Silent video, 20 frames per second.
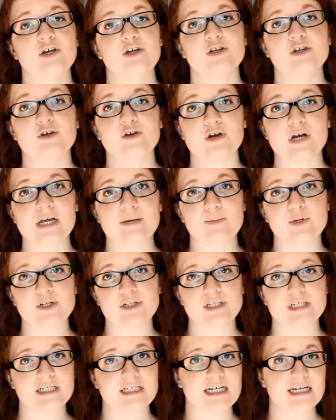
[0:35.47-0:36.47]
you're able
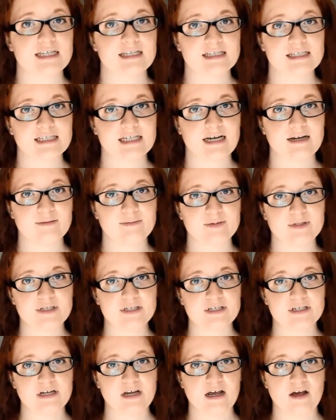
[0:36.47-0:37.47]
to take the
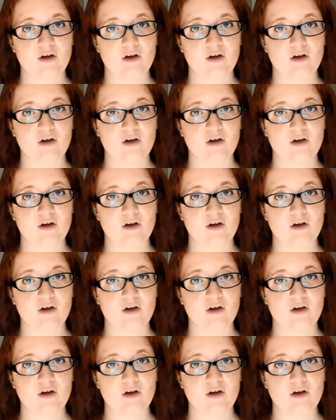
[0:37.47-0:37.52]
steps